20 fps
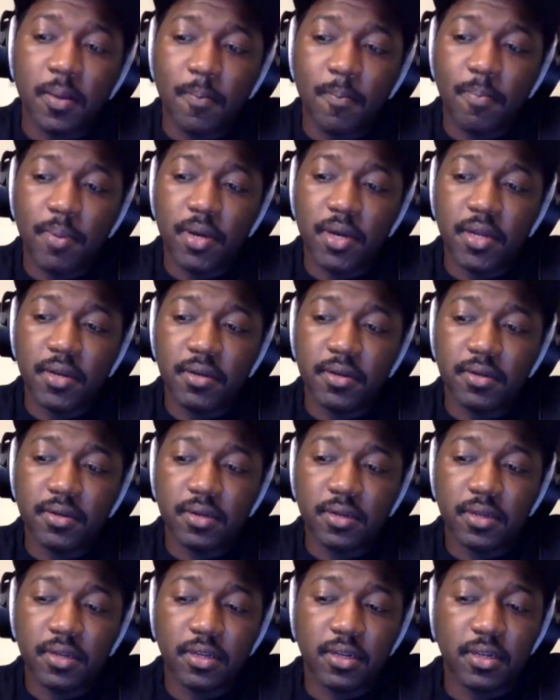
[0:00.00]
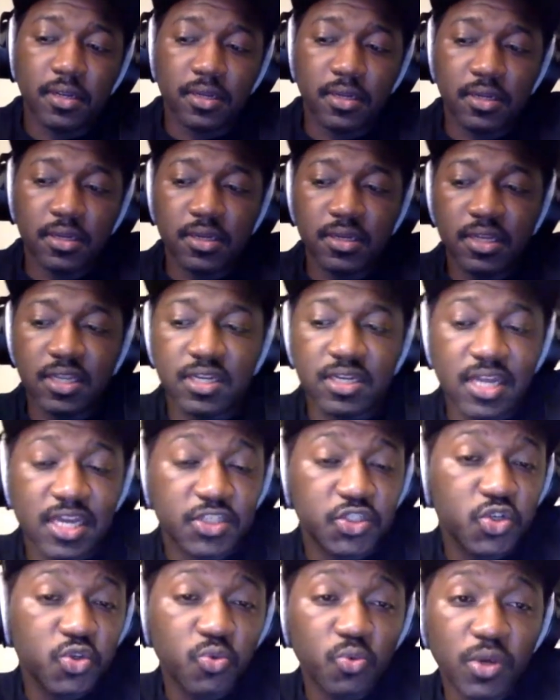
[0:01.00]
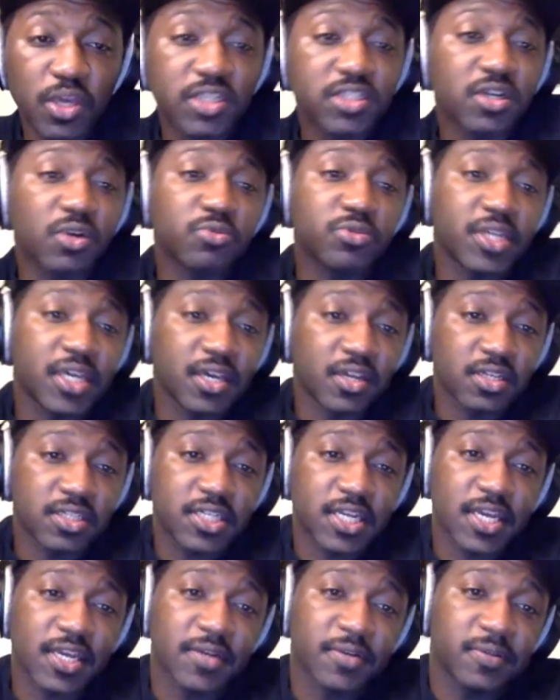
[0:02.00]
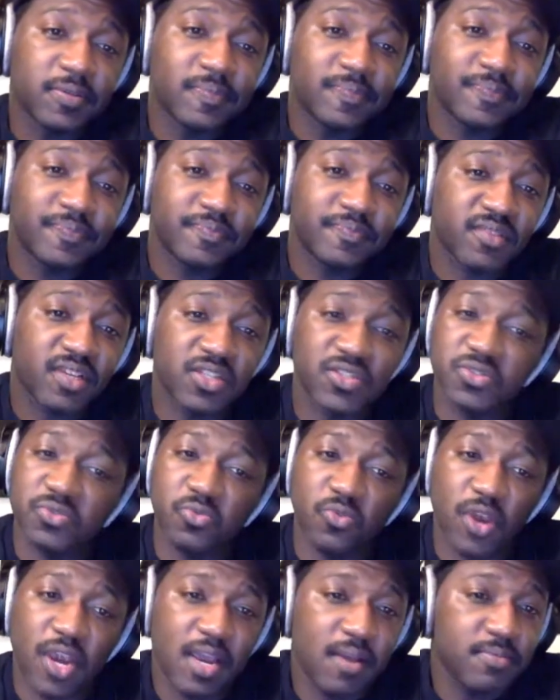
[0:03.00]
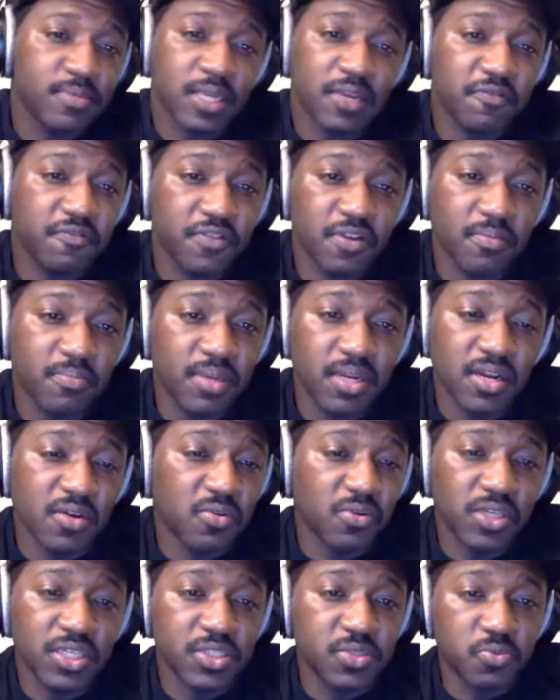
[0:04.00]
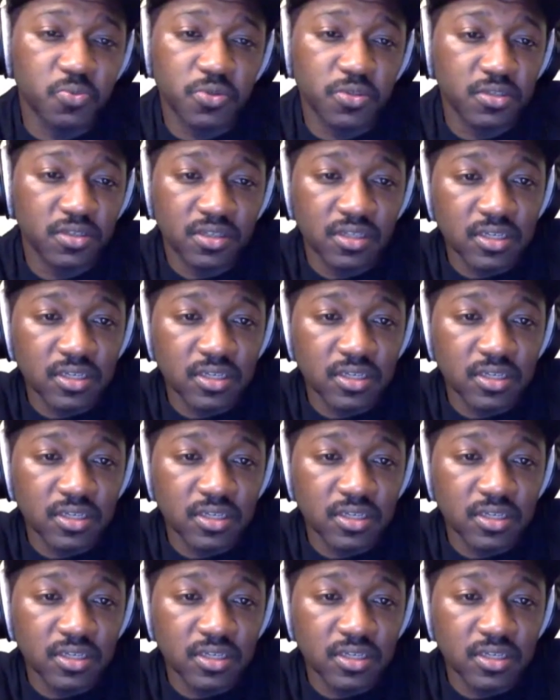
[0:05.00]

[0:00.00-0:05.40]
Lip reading: But these next 2 weeks going to tell the tale. Because the Rams ain't going to be no easy one.